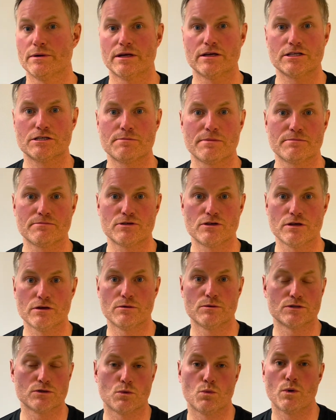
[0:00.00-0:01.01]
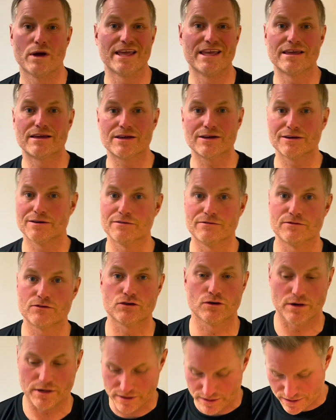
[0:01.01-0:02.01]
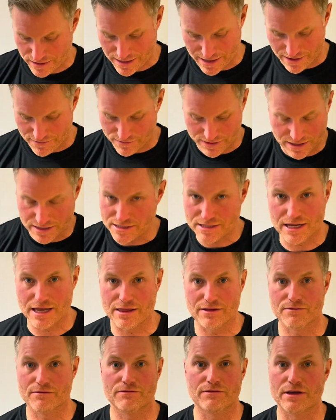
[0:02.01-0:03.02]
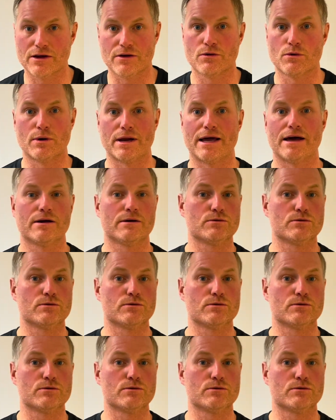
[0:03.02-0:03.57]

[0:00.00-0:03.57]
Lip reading: It was a week of trying to get everything together and figure it all out.